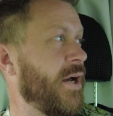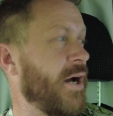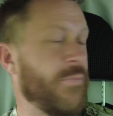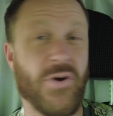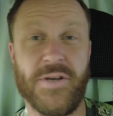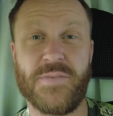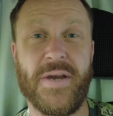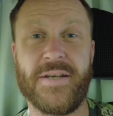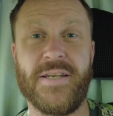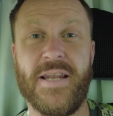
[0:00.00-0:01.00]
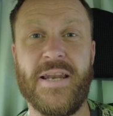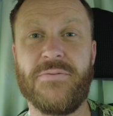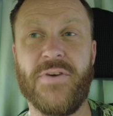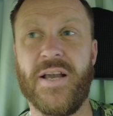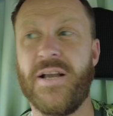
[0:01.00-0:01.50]
I'm not expecting
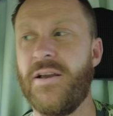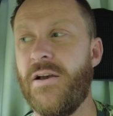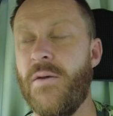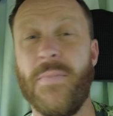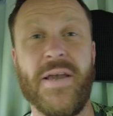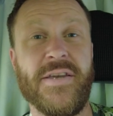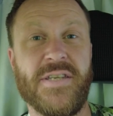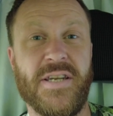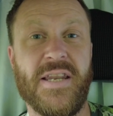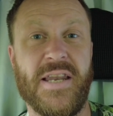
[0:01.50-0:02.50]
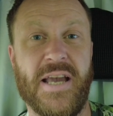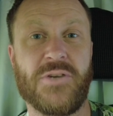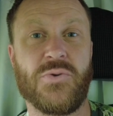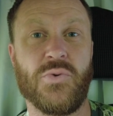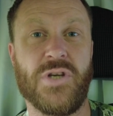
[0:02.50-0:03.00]
anything amazing in the
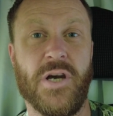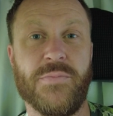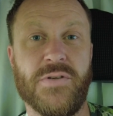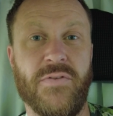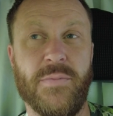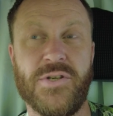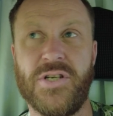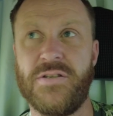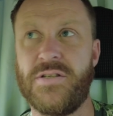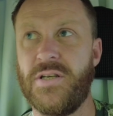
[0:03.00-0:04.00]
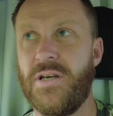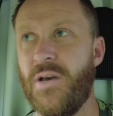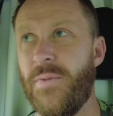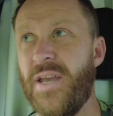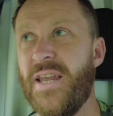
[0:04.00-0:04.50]
actual terms of images.
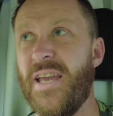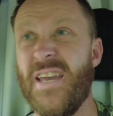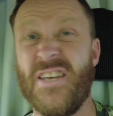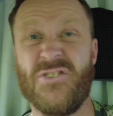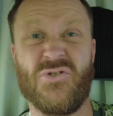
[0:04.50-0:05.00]
I mean, it is